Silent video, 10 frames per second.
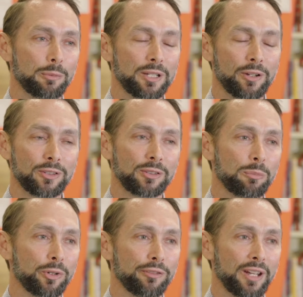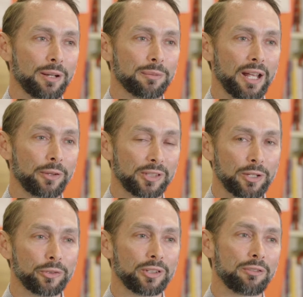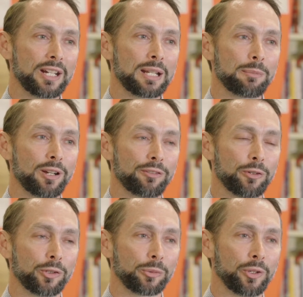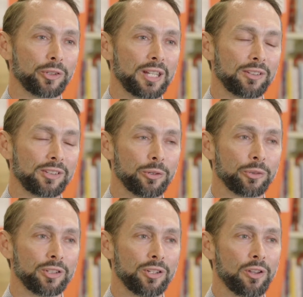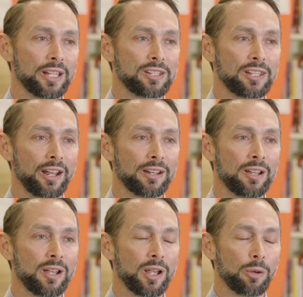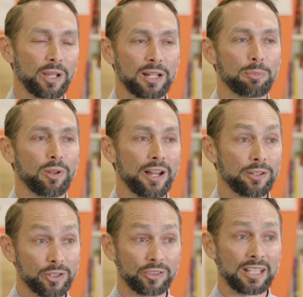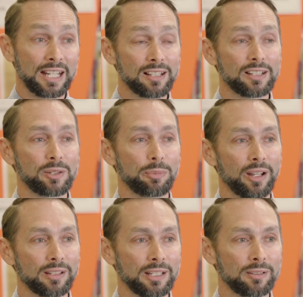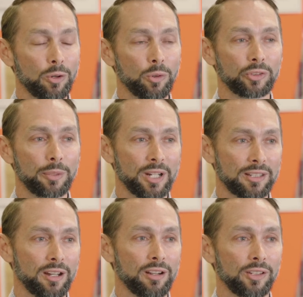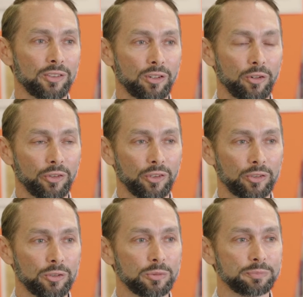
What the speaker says: we don't just improve our skills in reading, but of course we also get skills and knowledge that we can apply not just in English, but in all subject areas across the school.